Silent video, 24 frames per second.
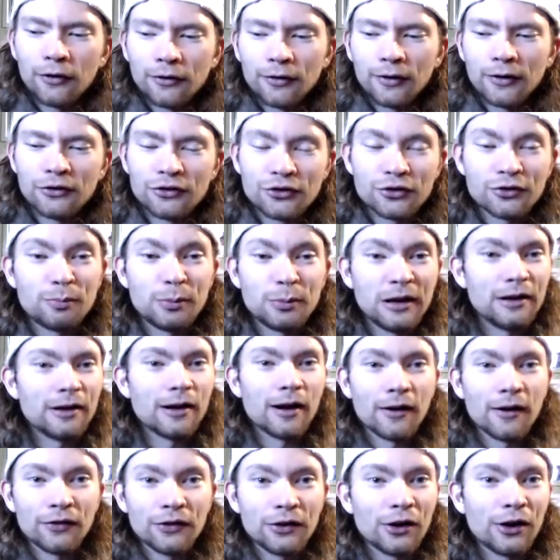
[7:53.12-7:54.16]
just being
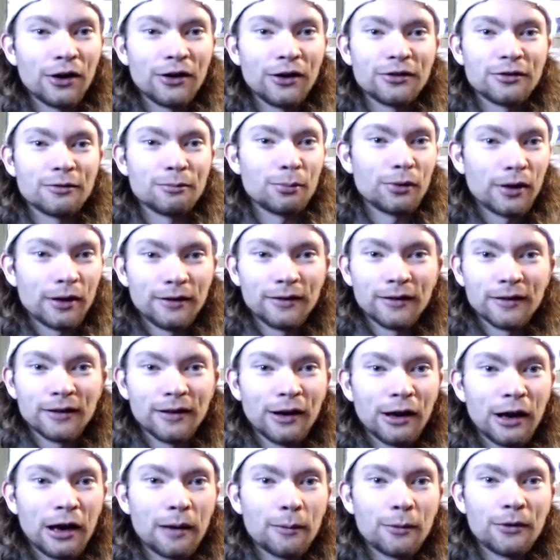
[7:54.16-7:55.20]
on the ice and playing the
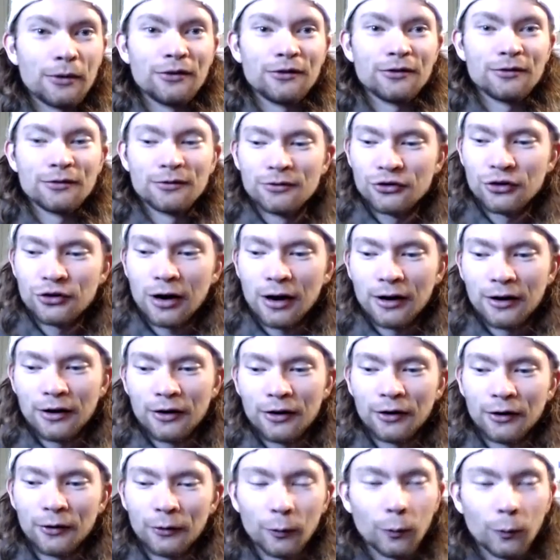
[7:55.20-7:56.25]
game and trying
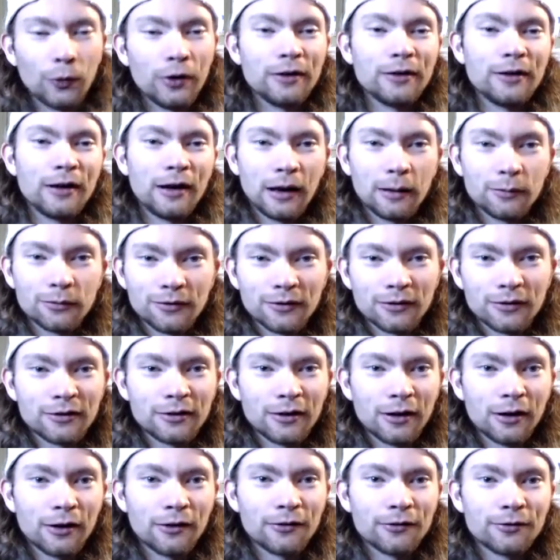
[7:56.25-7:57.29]
to win games
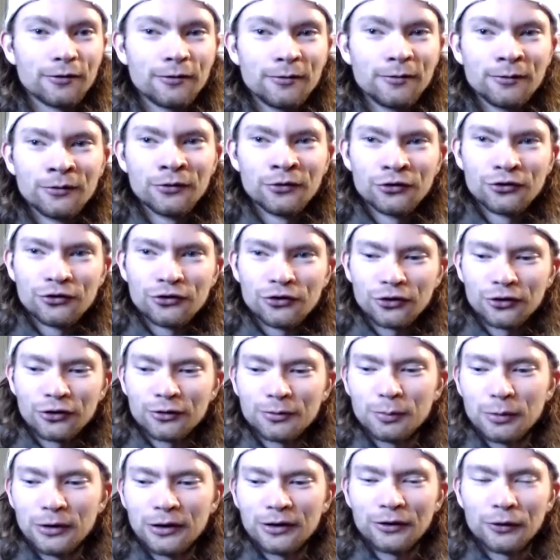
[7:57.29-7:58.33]
instead of
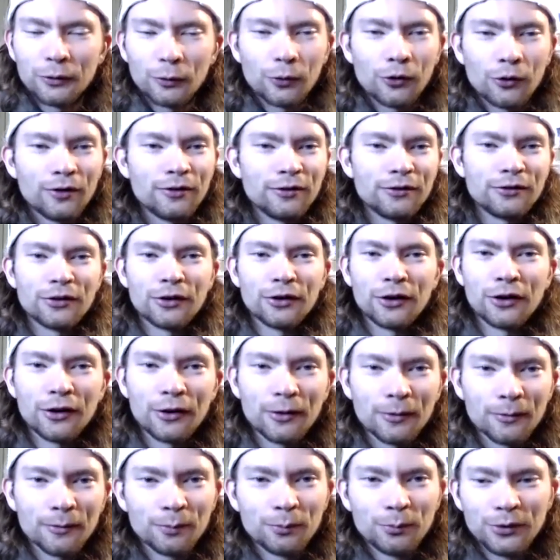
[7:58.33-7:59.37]
just being the one
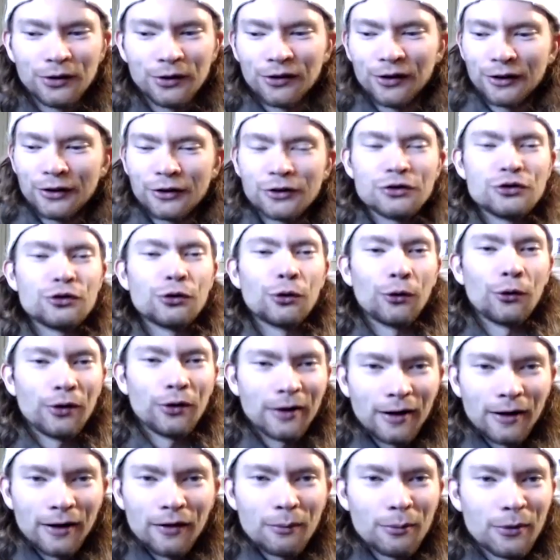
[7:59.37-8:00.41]
to be, like,
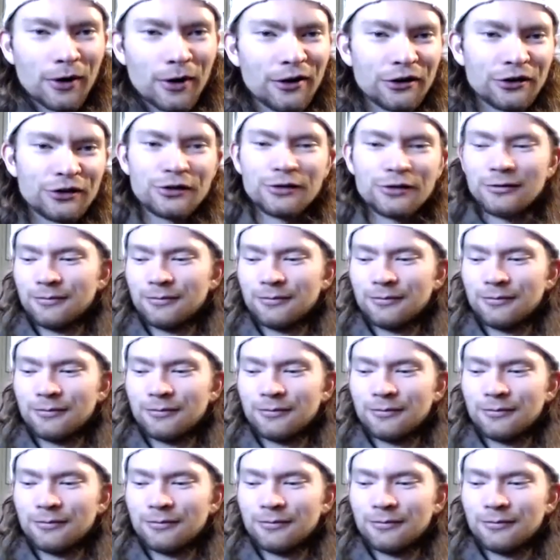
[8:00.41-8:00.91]
controlling on the bench.